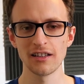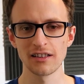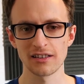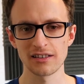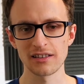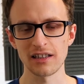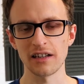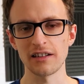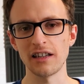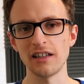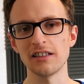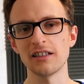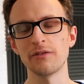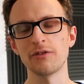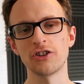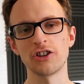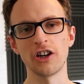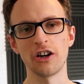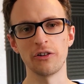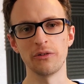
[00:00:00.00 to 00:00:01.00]
Studies
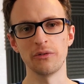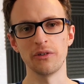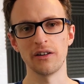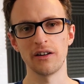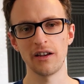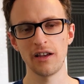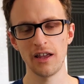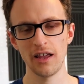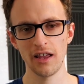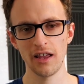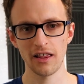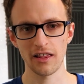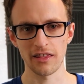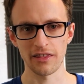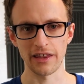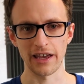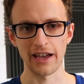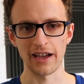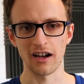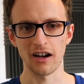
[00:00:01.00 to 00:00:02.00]
have shown
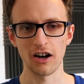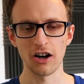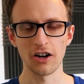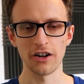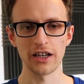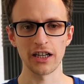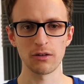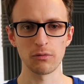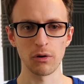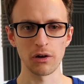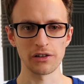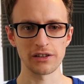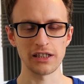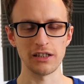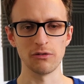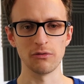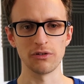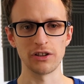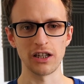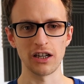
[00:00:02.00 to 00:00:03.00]
that high
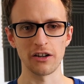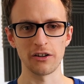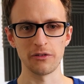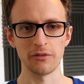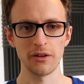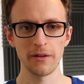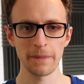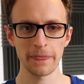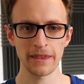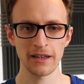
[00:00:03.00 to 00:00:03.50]
quality audio